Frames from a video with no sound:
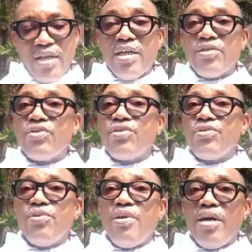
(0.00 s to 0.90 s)
as you
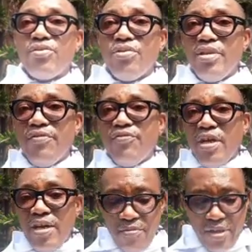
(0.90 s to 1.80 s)
go out today, for
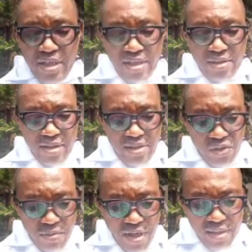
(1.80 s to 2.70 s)
everybody, let's say this
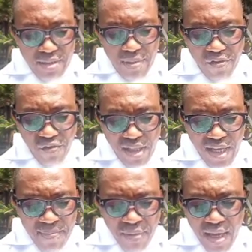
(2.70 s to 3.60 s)
prayer. Say, My
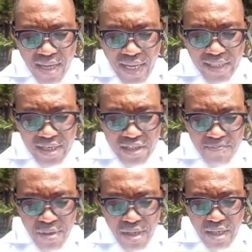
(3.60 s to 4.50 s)
Father, kindly
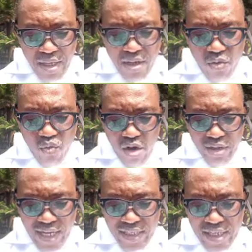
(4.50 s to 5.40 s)
speak a
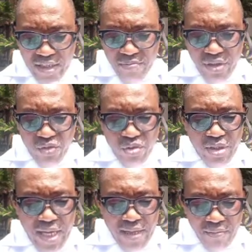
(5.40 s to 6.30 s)
word and heal me
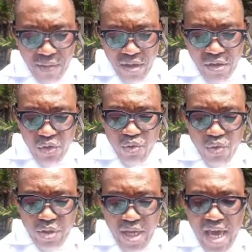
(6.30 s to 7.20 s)
today.
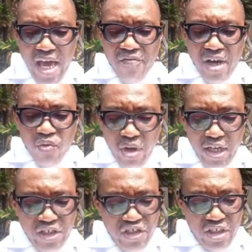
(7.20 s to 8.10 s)
You, the ever
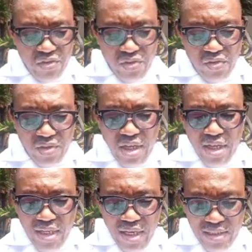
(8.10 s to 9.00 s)
willing Jesus,
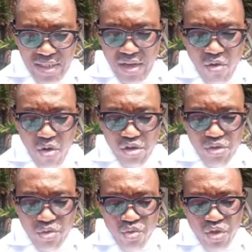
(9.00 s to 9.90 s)
as I call
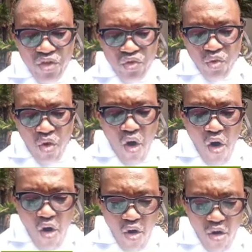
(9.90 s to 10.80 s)
you into
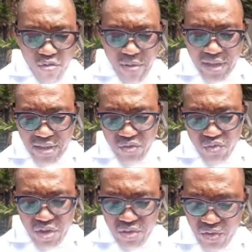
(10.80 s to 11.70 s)
all my
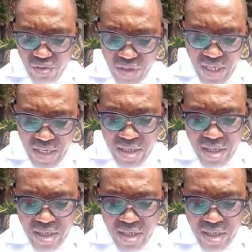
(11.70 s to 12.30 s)
situations today,